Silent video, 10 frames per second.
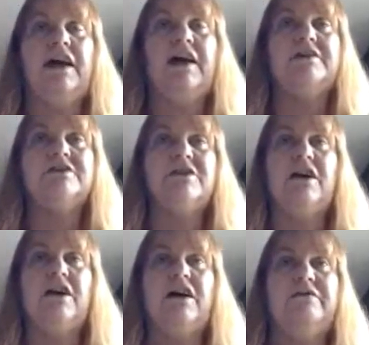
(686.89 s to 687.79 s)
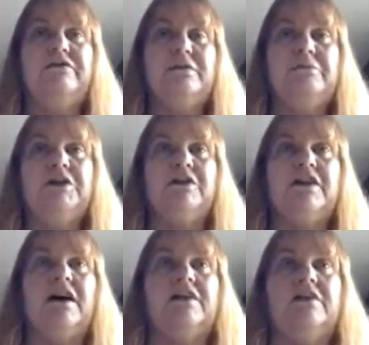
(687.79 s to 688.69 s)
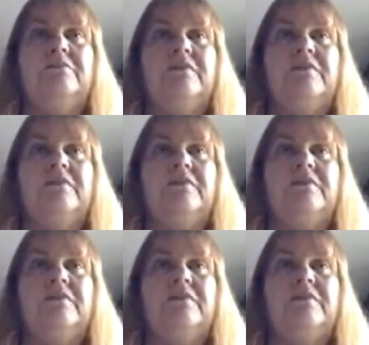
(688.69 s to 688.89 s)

X'd off the middle column.